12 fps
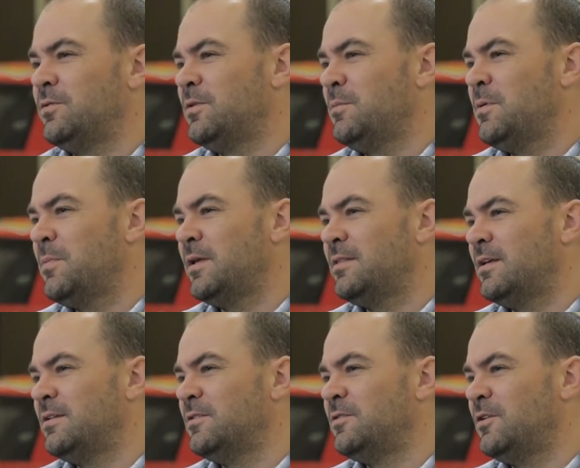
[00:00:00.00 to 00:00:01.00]
Tell me about
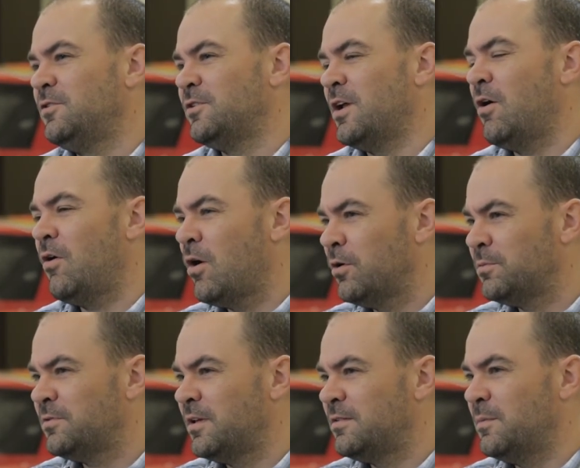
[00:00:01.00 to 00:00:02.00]
that decision. How hard
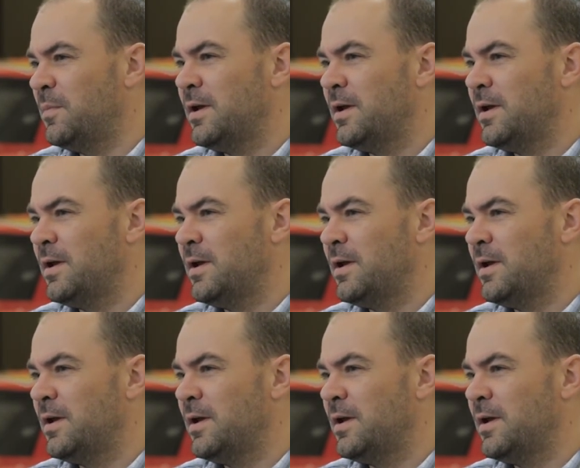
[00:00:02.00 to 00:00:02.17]
was that to